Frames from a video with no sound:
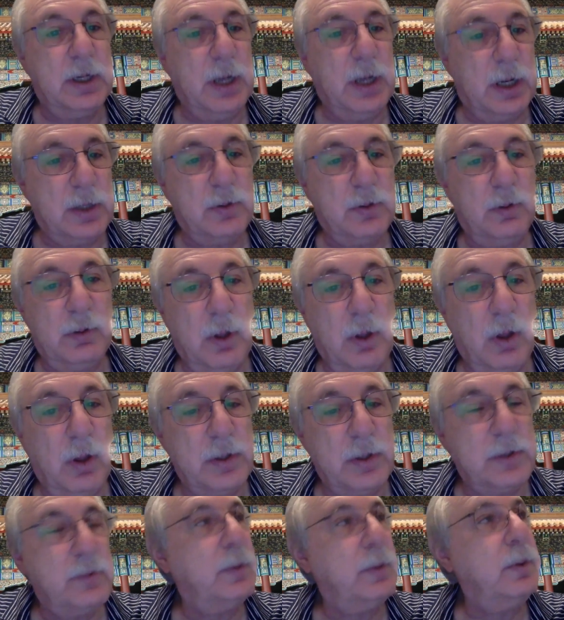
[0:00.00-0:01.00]
to natural
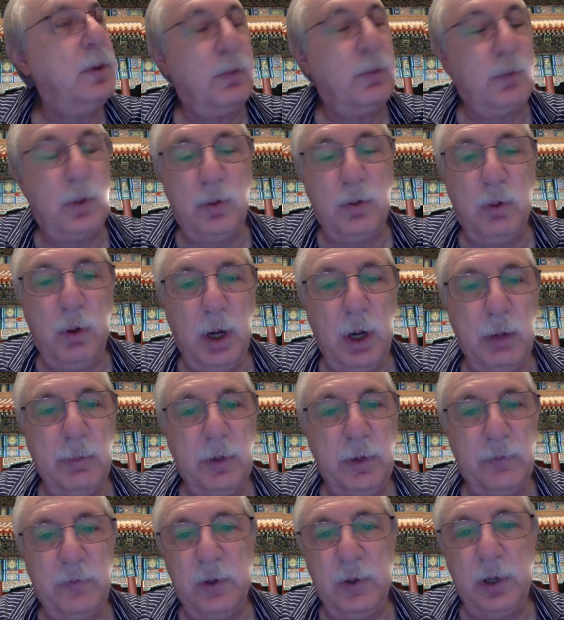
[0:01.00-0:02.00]
laws with no
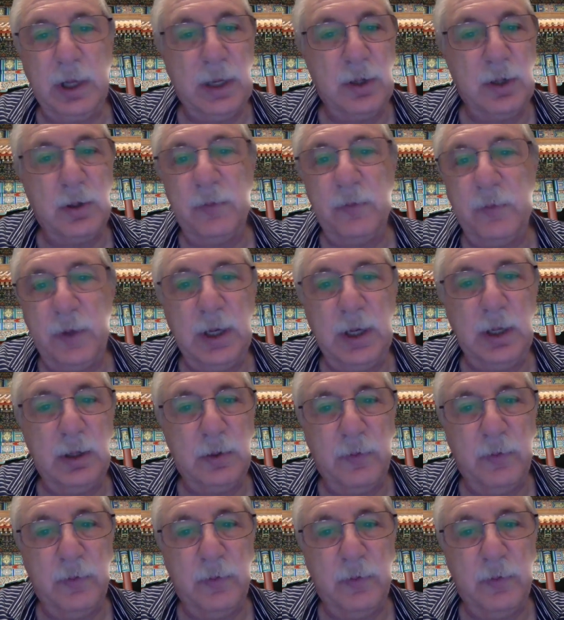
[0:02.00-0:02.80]
requirement for an intervening